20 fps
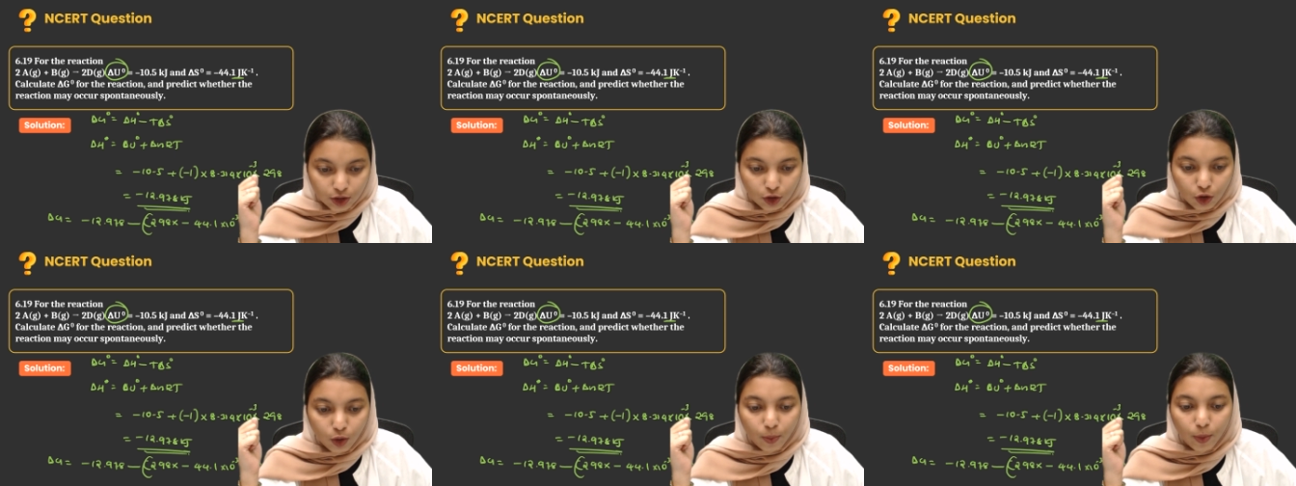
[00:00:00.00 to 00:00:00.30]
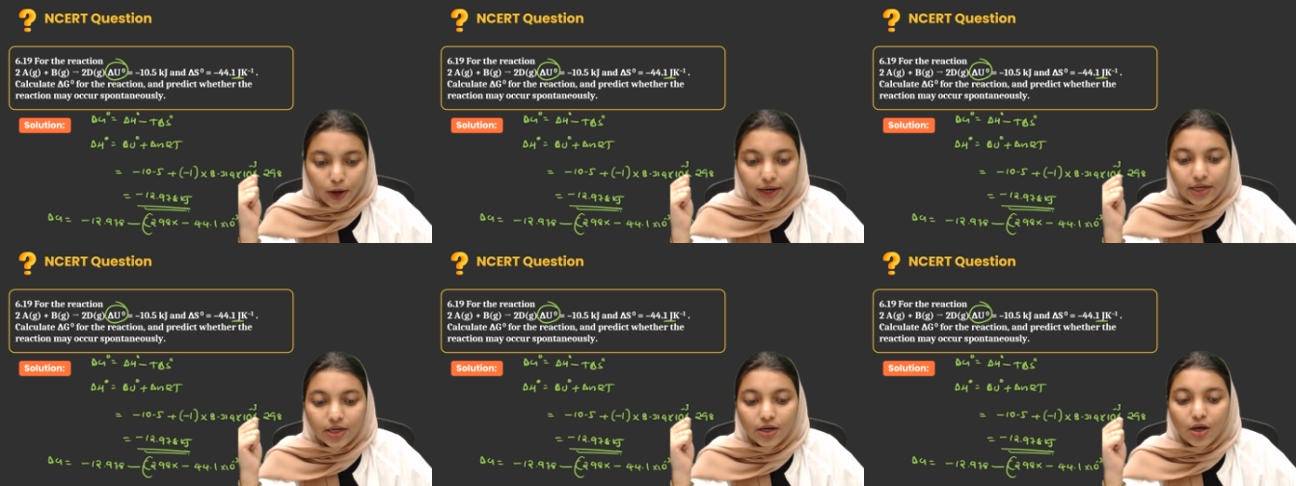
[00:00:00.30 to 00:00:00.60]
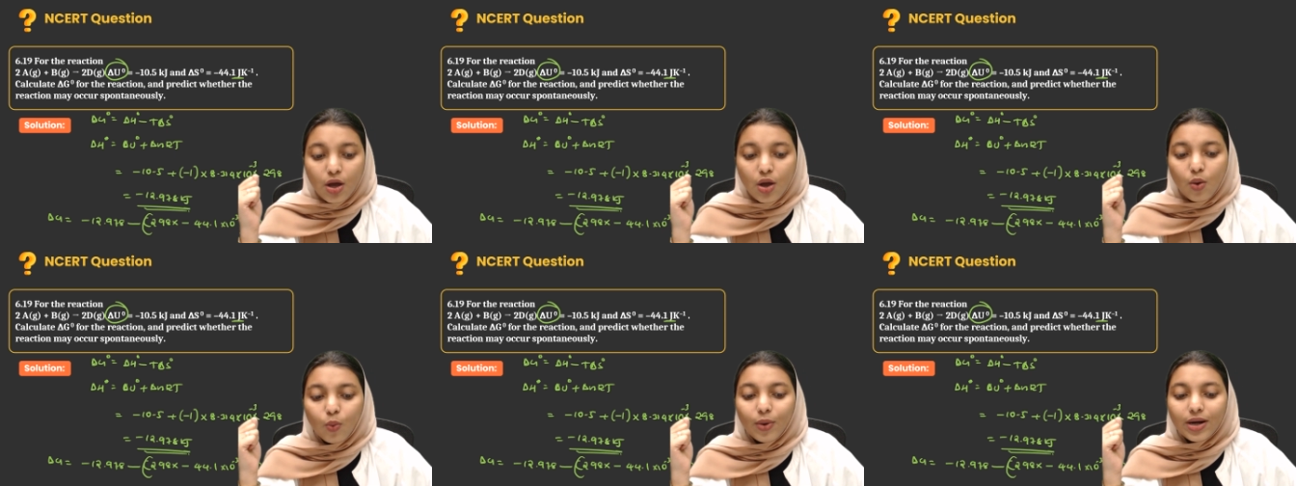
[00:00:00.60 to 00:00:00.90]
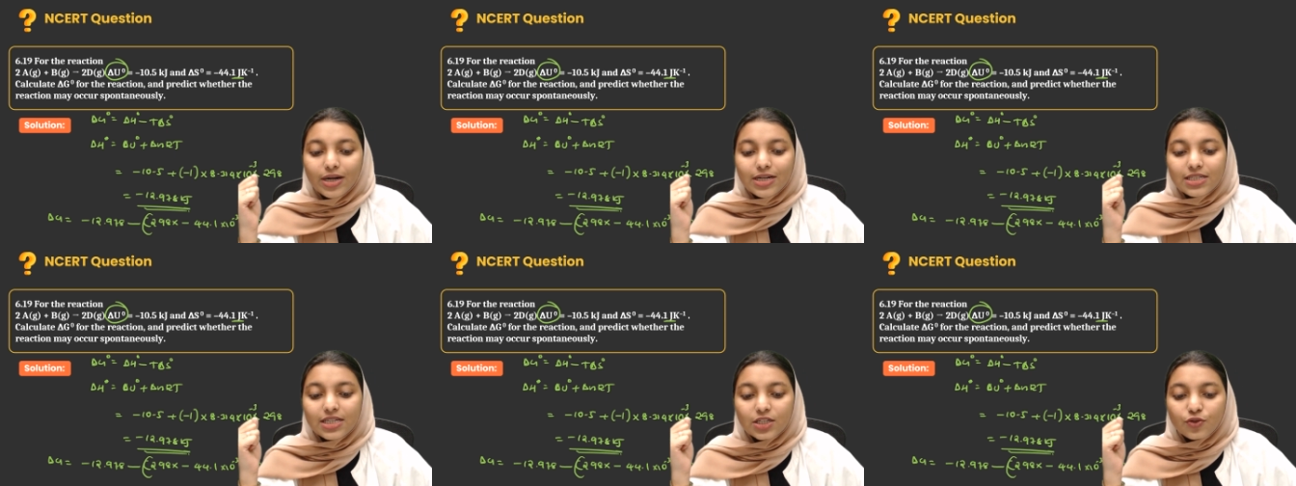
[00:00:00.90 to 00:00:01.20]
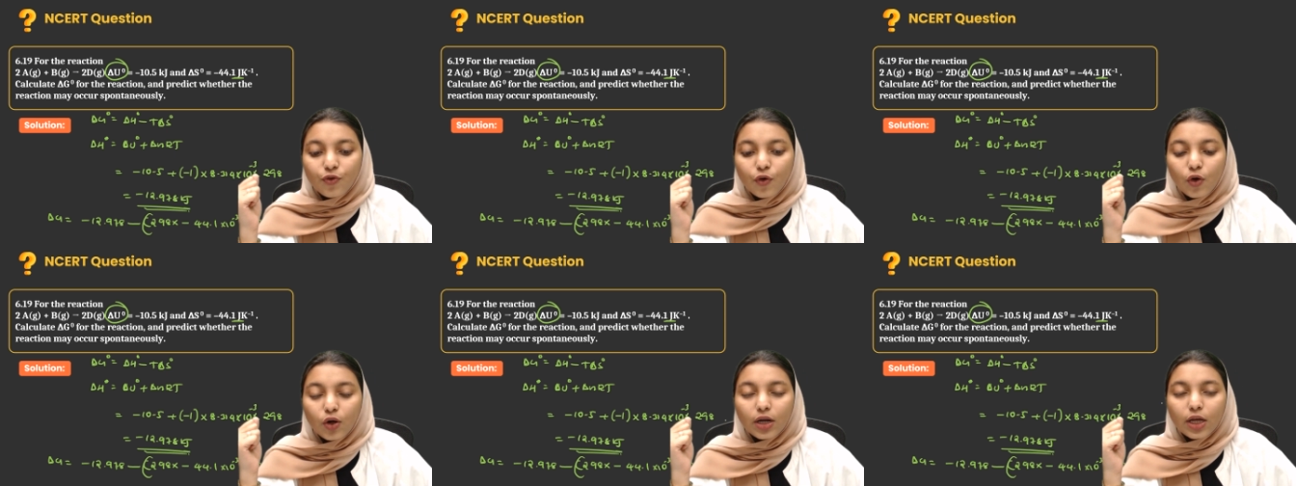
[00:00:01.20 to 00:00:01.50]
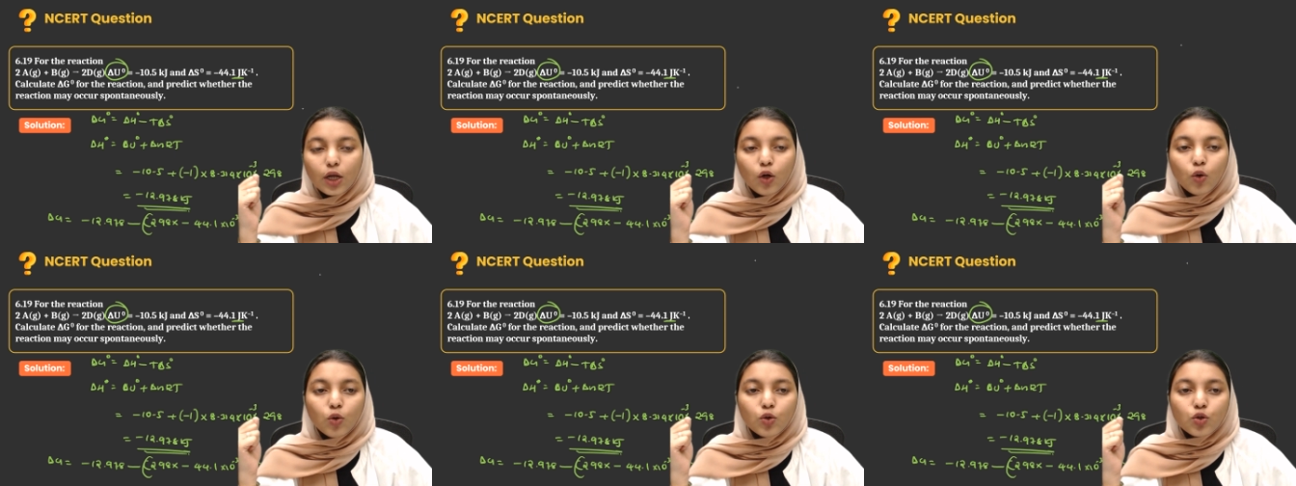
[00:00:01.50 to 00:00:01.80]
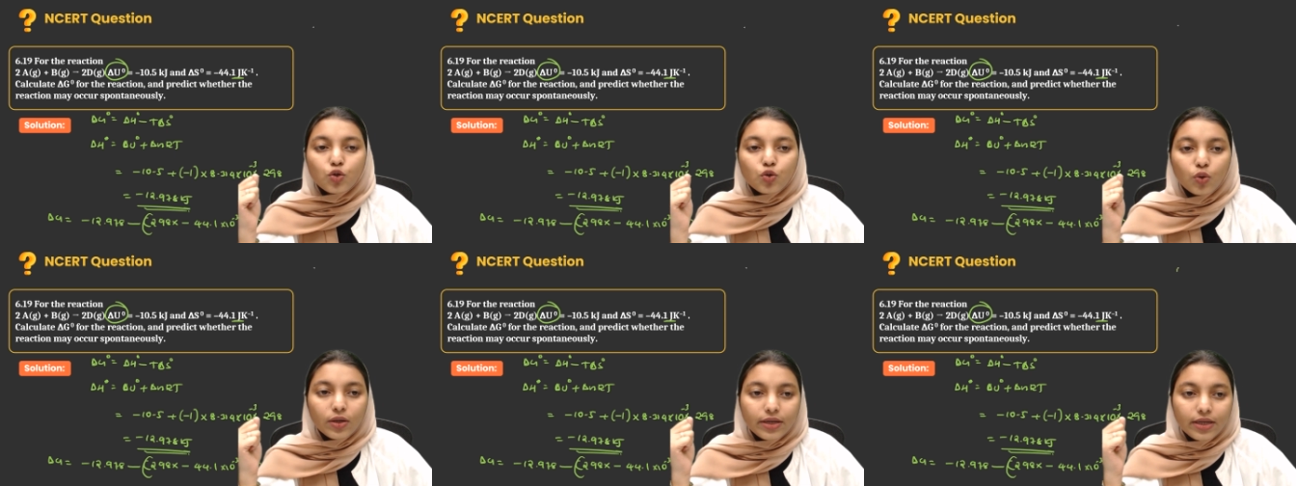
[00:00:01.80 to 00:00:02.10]
0.164
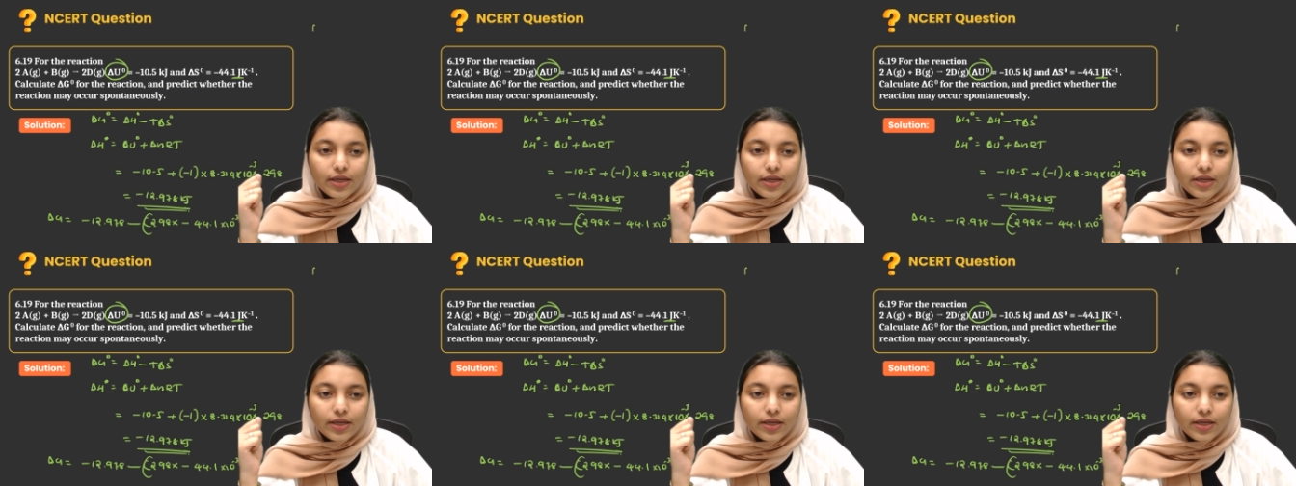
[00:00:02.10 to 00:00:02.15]
kilojoule.